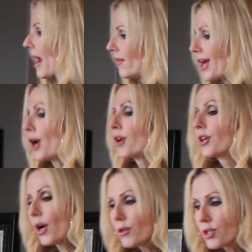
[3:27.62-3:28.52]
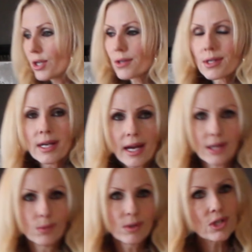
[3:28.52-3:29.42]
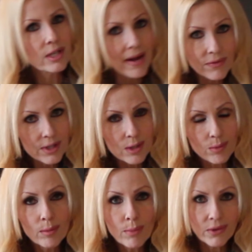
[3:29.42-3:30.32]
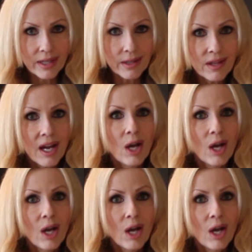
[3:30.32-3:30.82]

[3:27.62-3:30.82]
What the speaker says: and then our ghost chairs again, which let this room breathe.